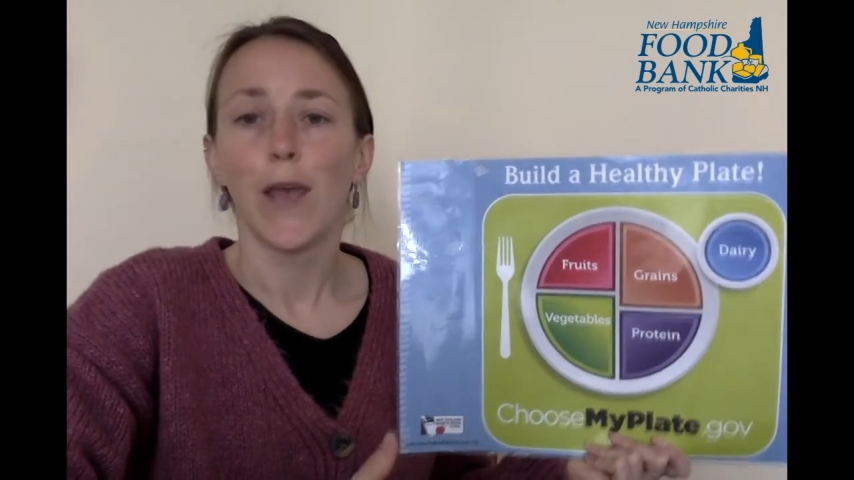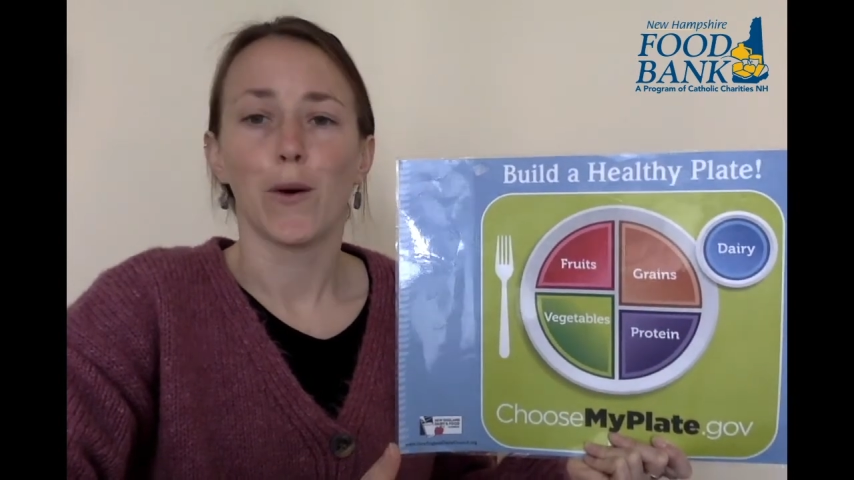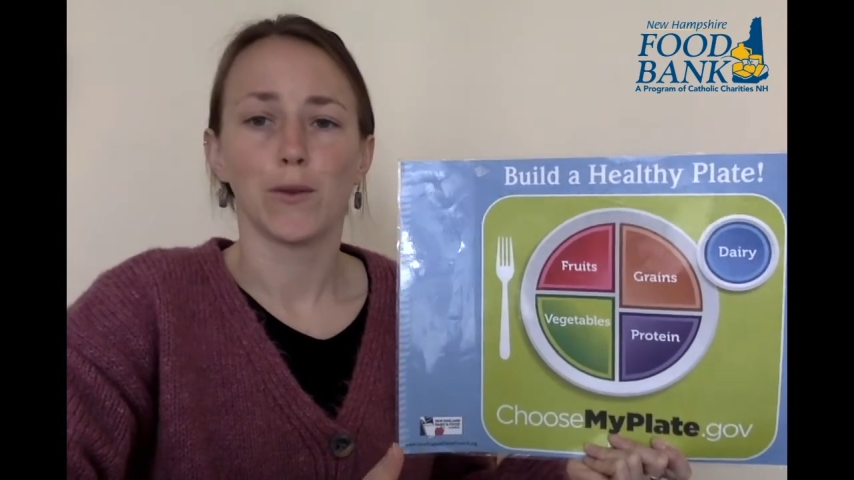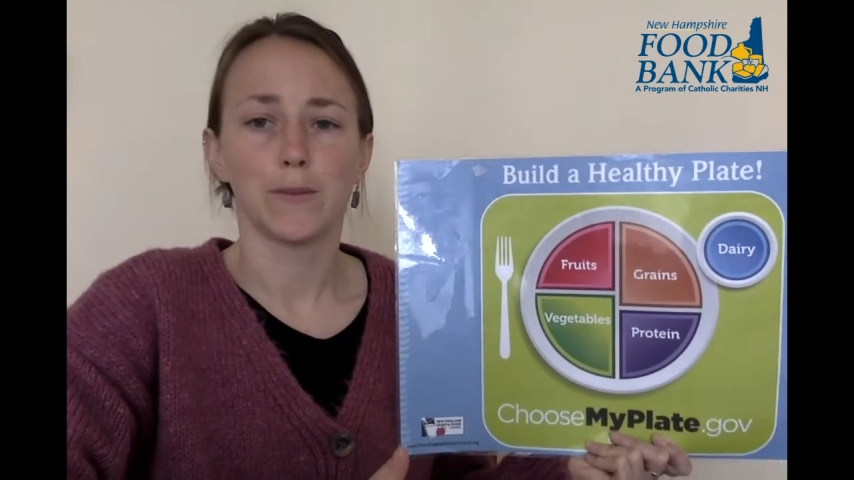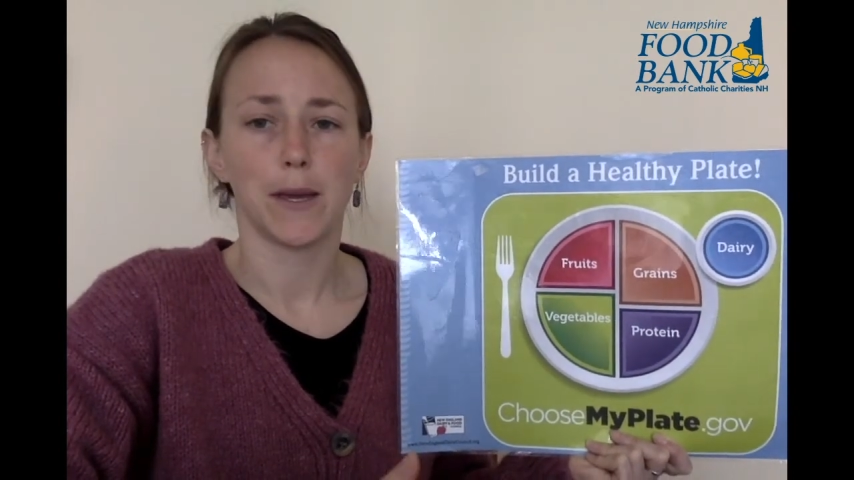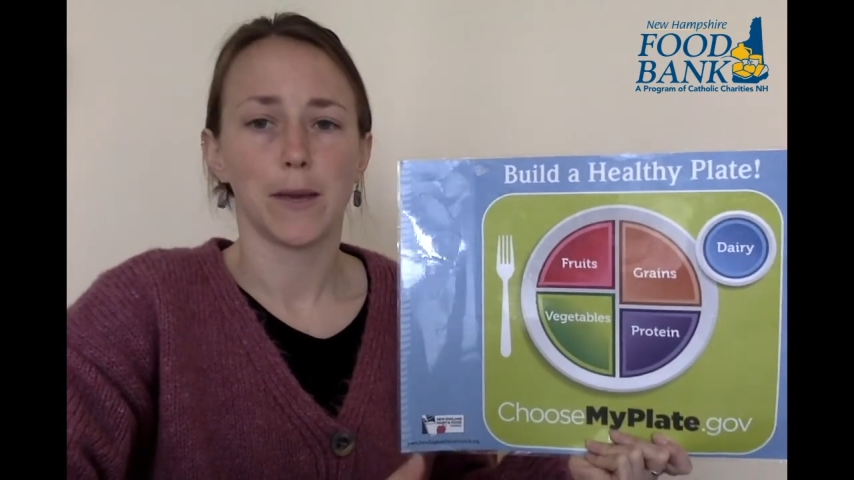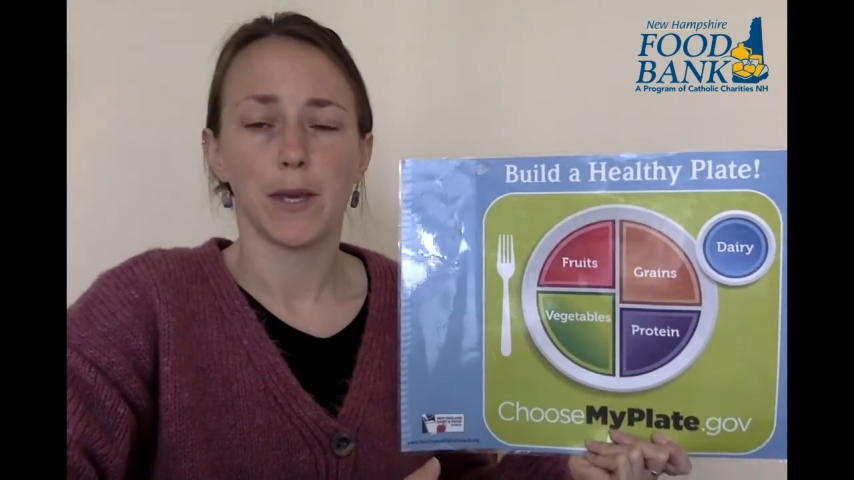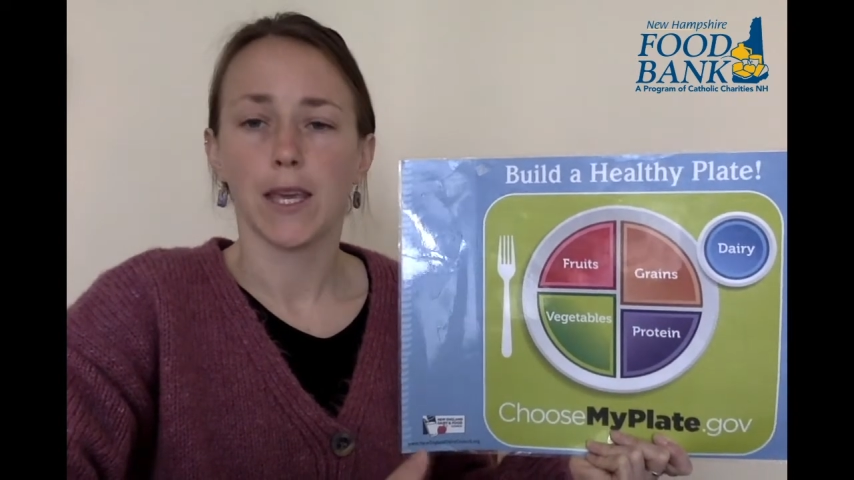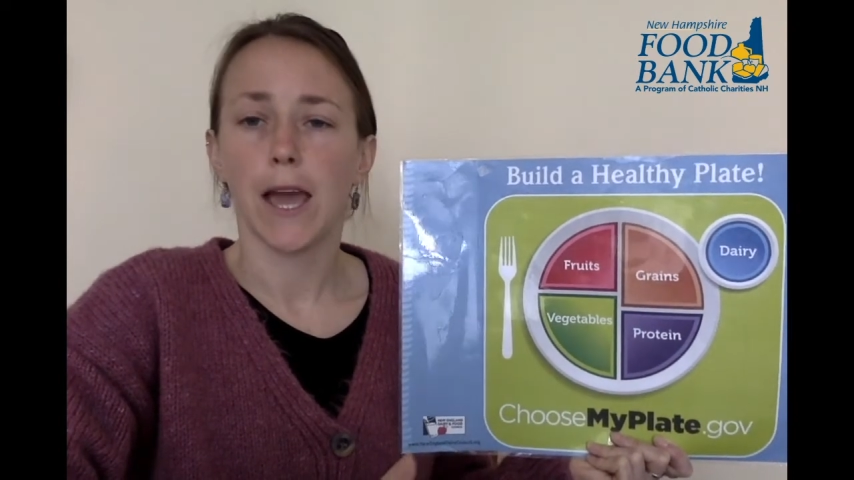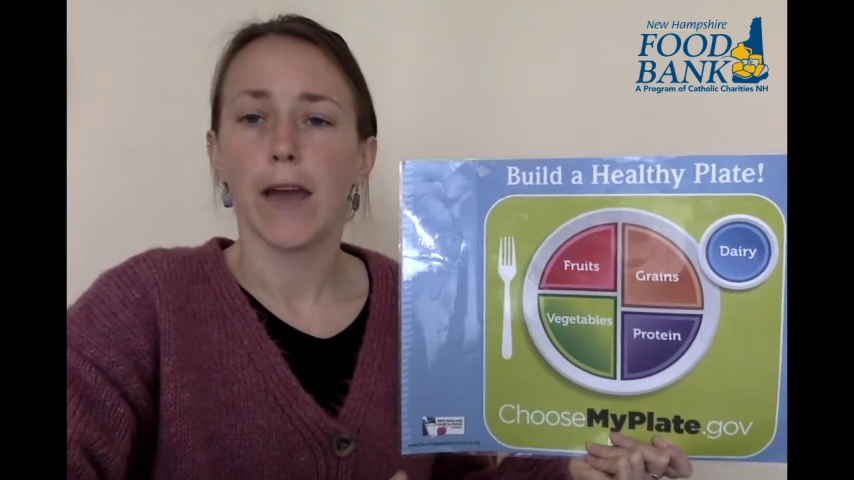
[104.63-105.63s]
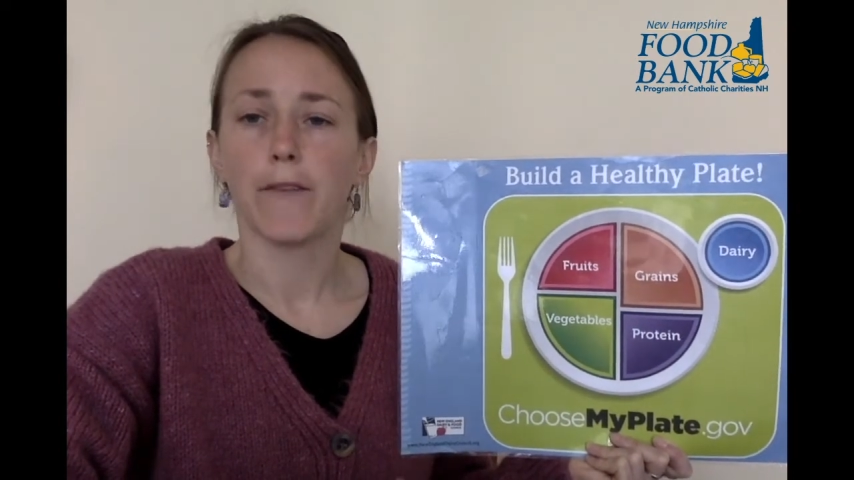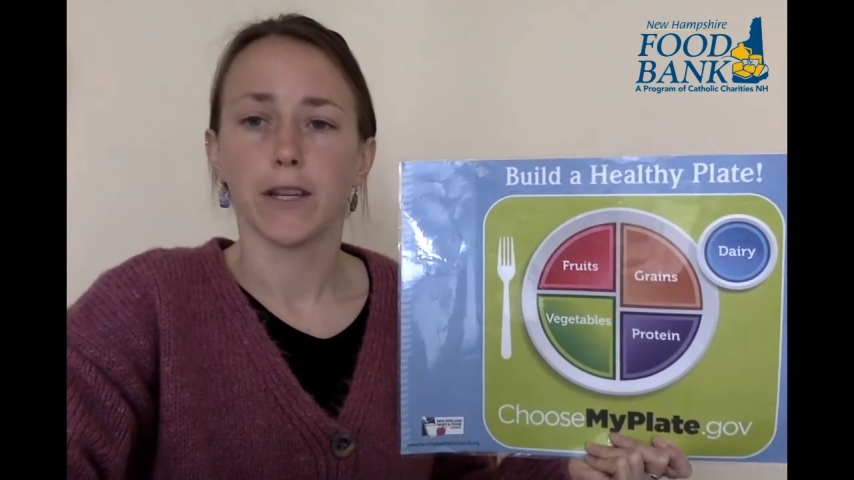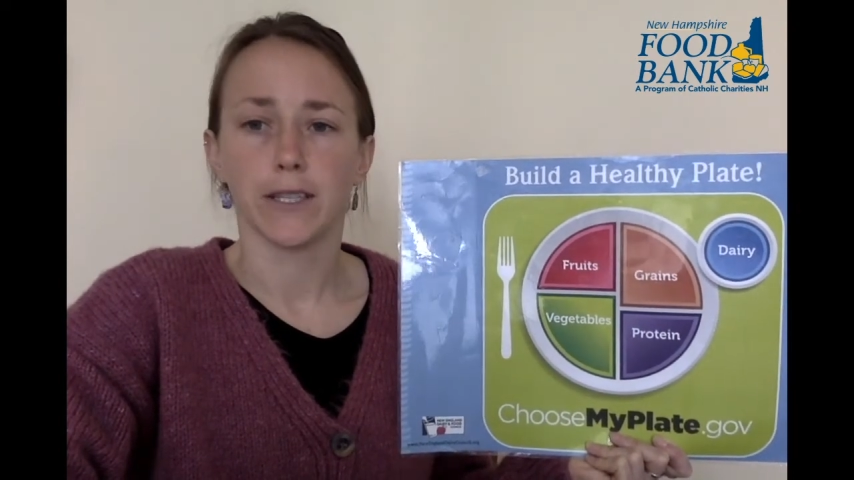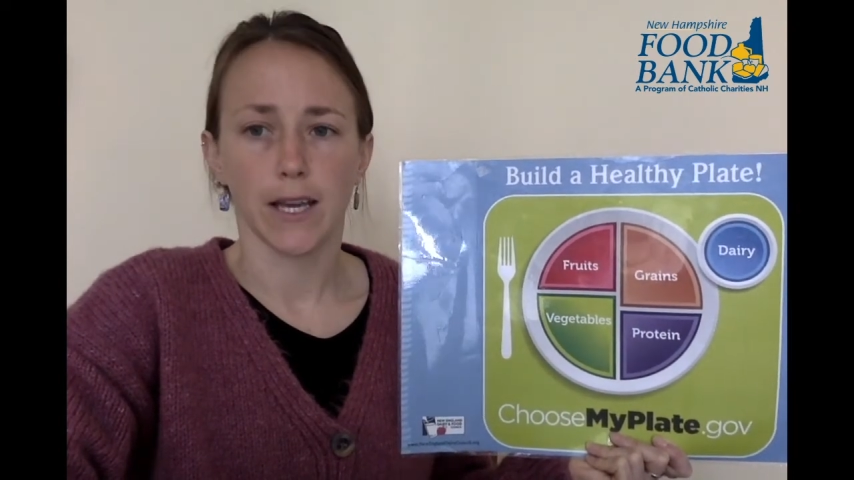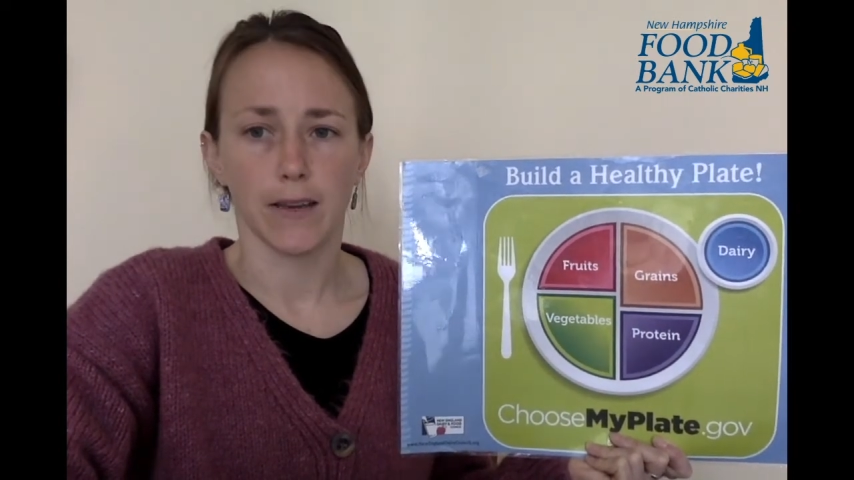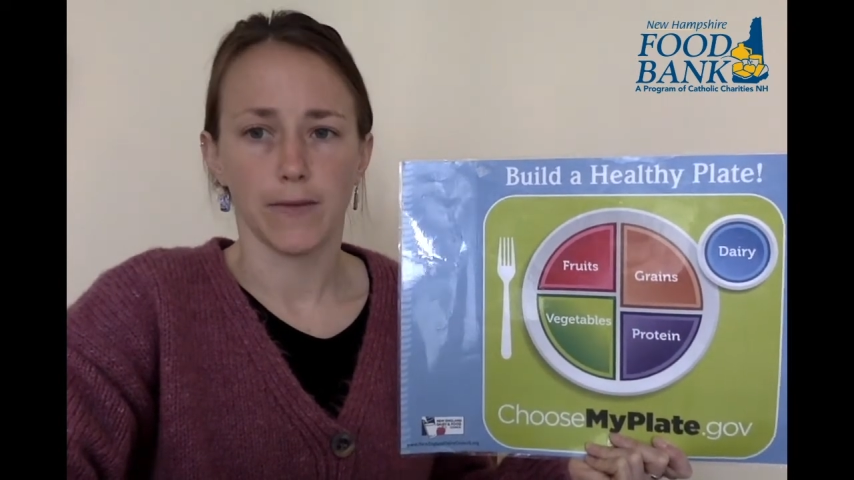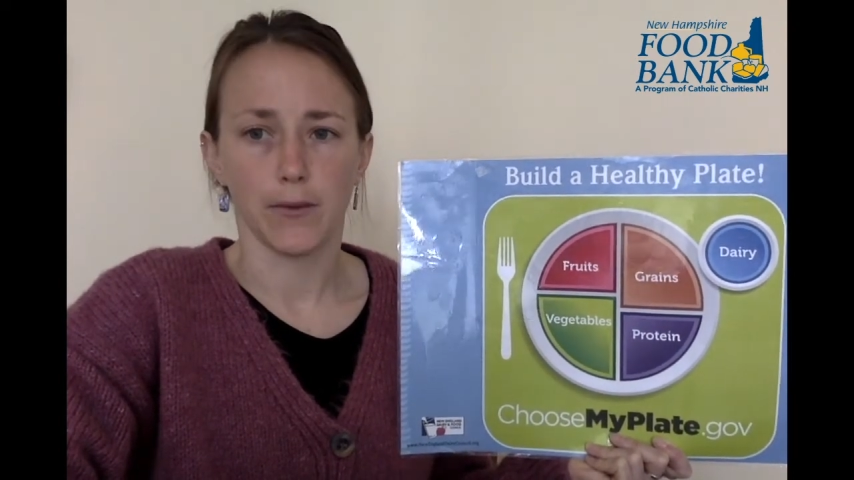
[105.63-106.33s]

Those might be everyday